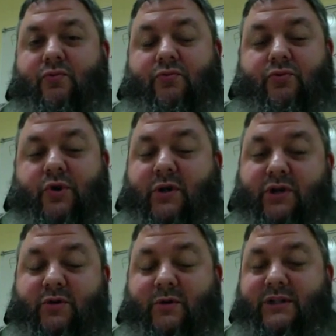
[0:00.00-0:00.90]
you
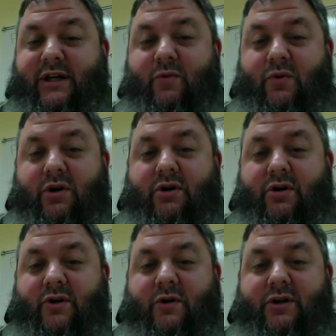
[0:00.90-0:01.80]
could do a single
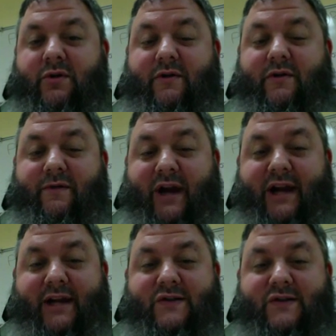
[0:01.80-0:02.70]
word, you could do a
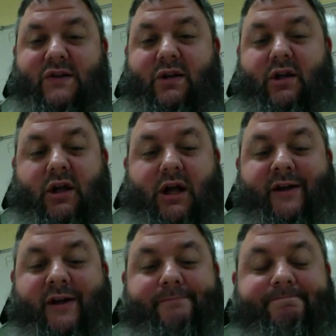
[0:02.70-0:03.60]
phrase,
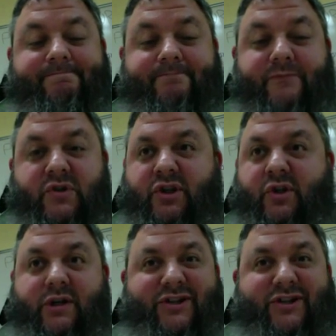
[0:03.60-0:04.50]
you
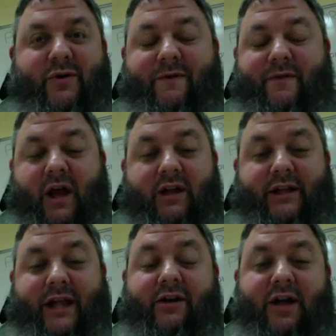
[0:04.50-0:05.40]
could do a
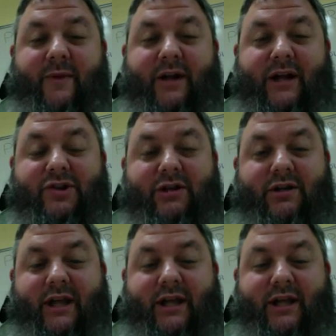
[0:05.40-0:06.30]
letter combination,
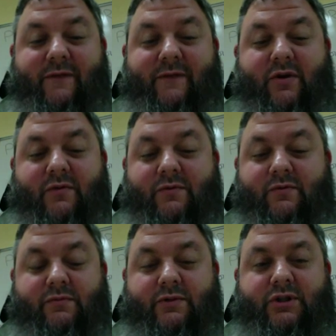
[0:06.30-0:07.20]
like if you're
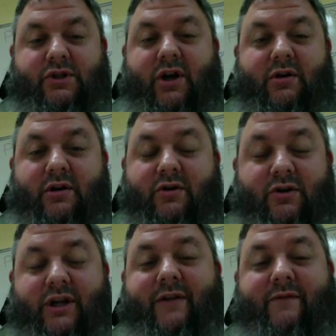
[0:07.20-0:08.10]

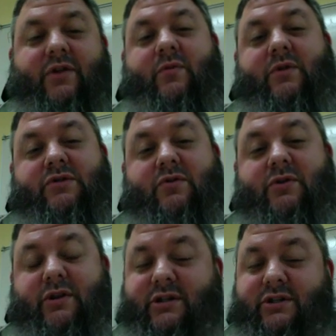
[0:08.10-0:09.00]
looking for the word
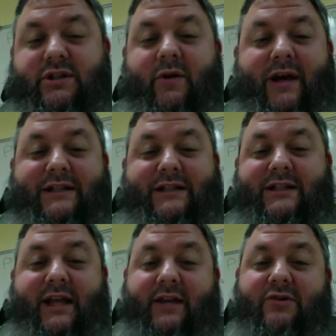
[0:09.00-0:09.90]
school, you can just go
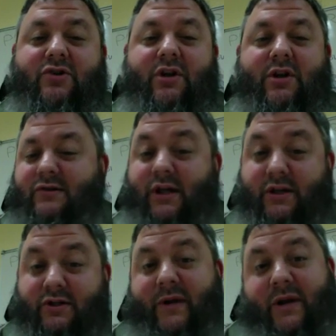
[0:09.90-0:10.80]
SCH. There's not
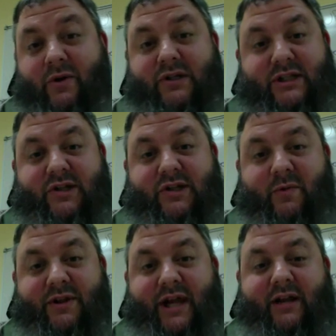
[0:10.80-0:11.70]
too many words that start
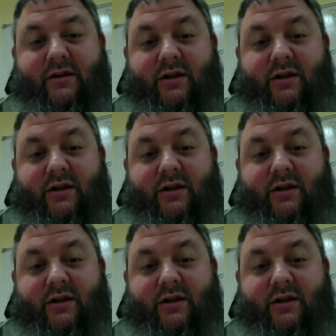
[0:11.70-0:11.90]
with that